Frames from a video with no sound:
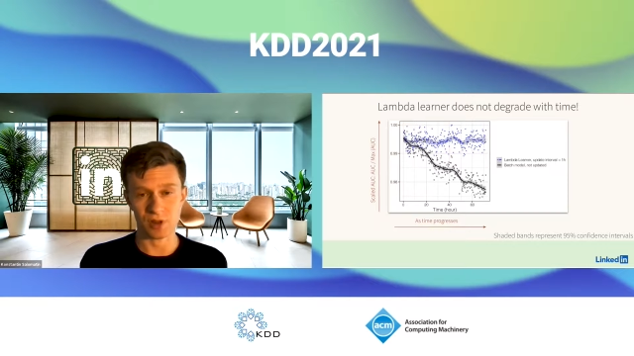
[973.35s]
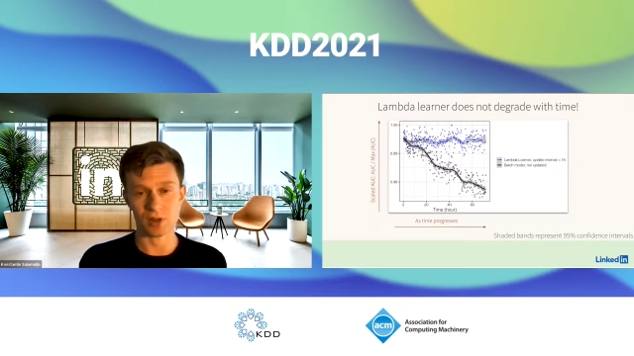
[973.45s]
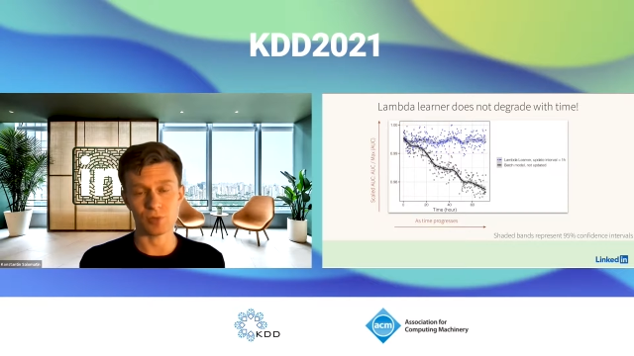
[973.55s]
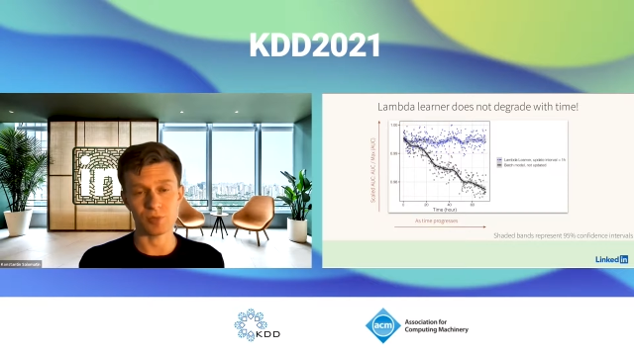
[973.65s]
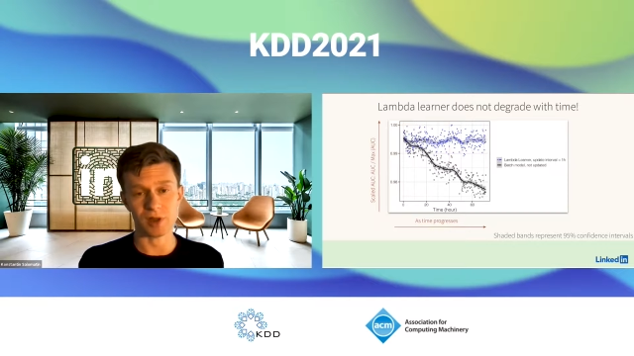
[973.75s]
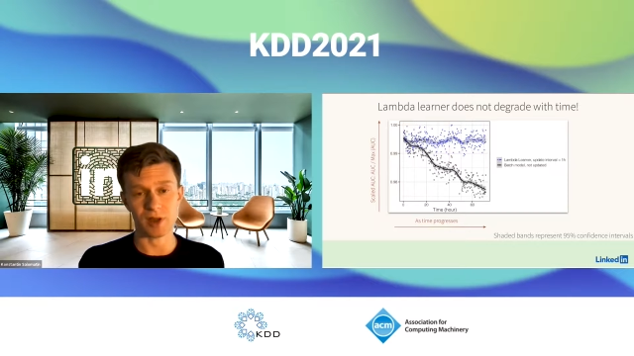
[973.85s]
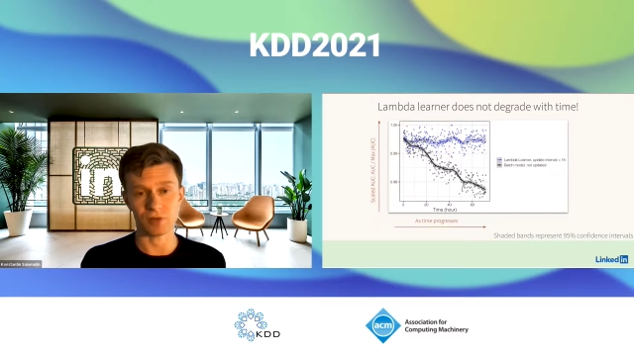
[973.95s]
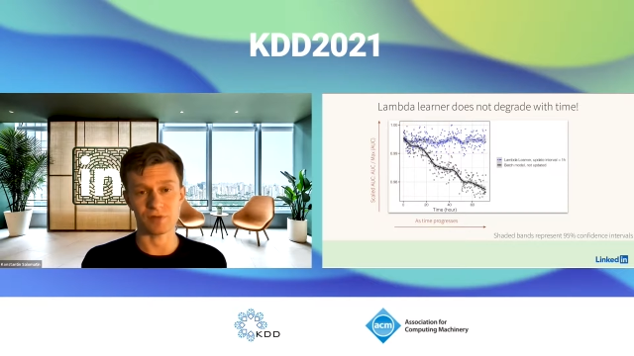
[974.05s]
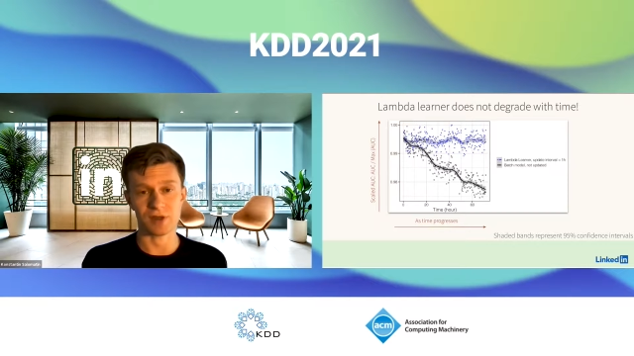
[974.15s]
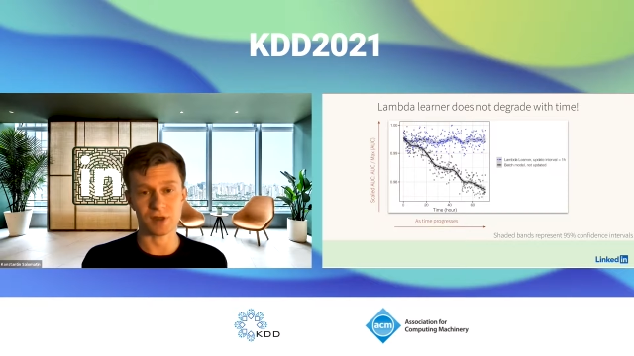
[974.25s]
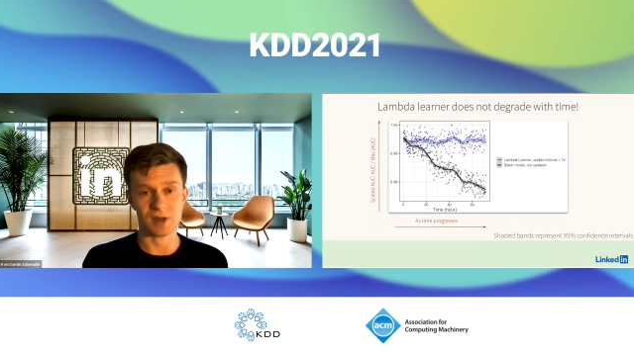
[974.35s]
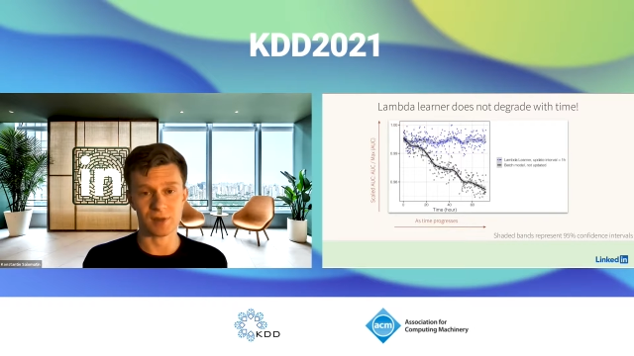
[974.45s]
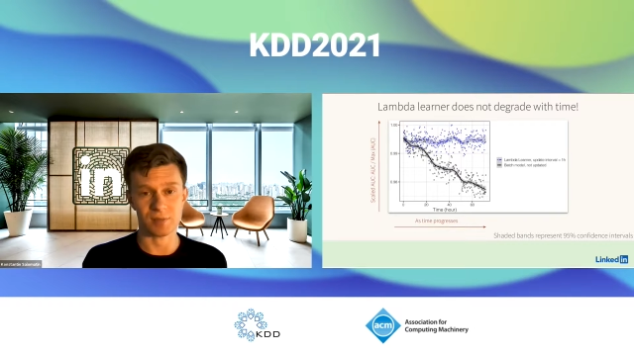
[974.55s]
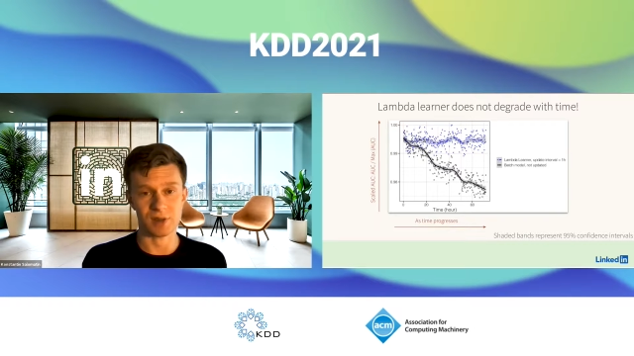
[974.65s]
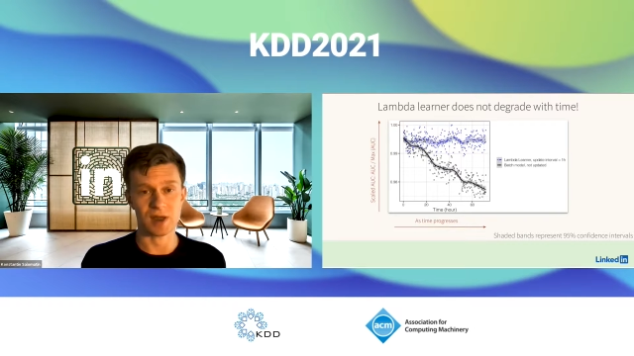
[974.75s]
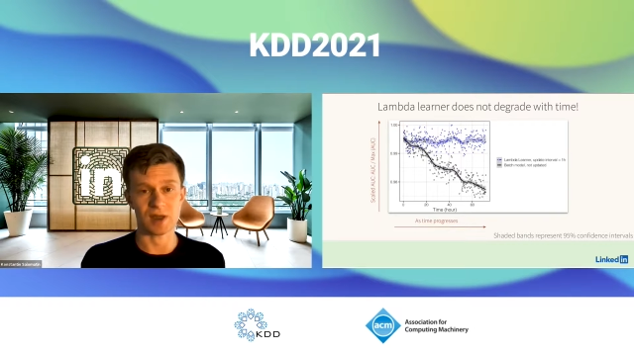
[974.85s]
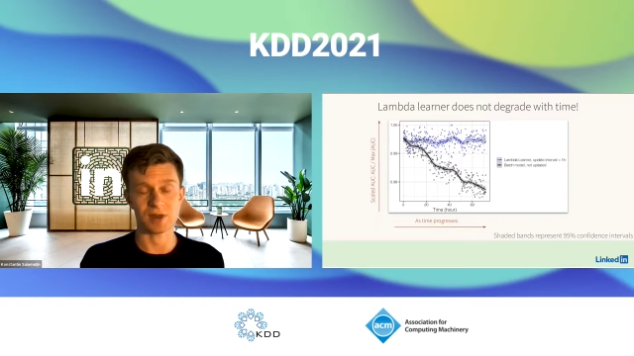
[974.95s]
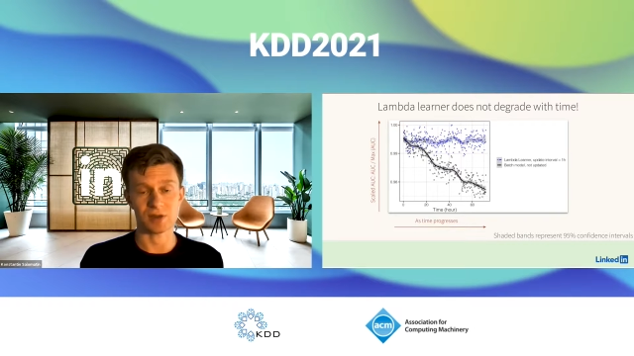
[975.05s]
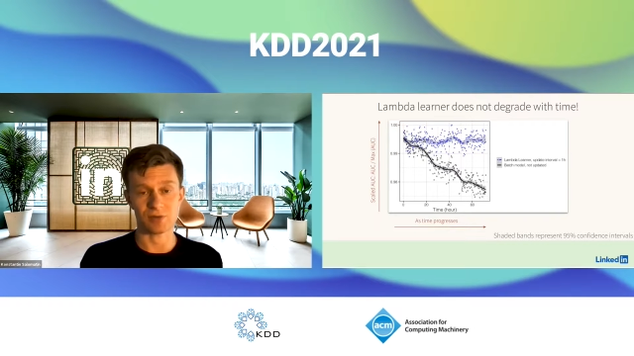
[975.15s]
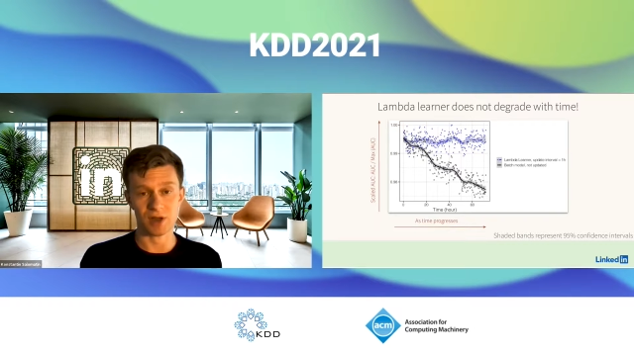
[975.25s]
accumulate over time and
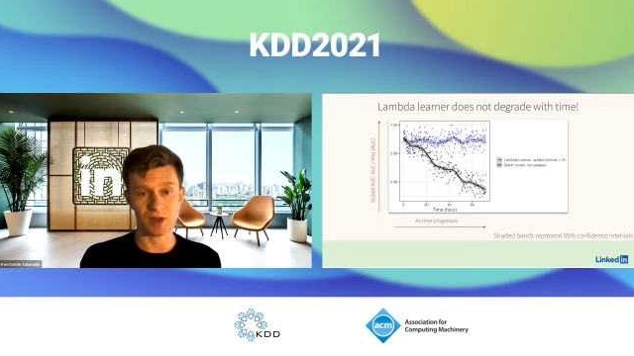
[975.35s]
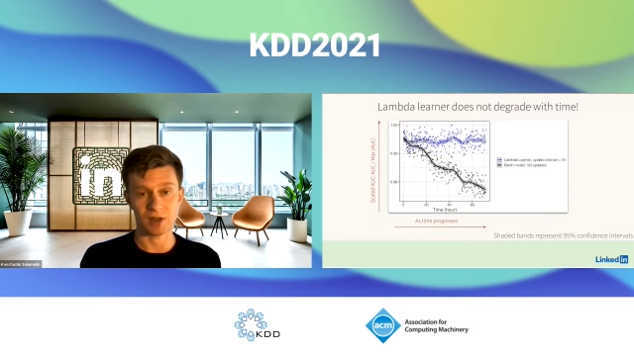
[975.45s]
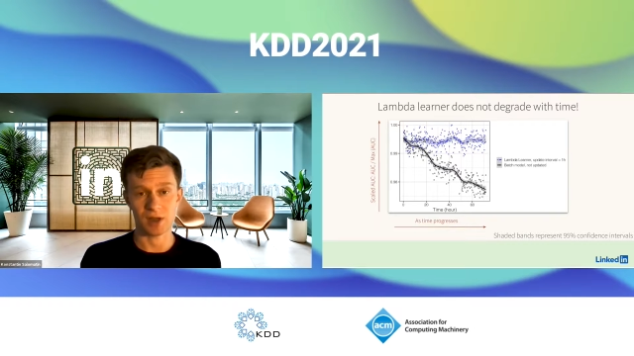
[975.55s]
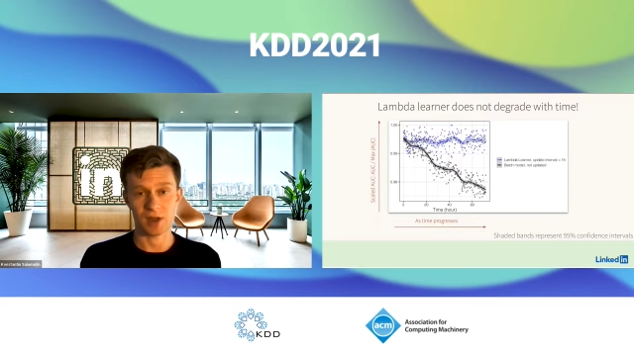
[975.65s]
degrade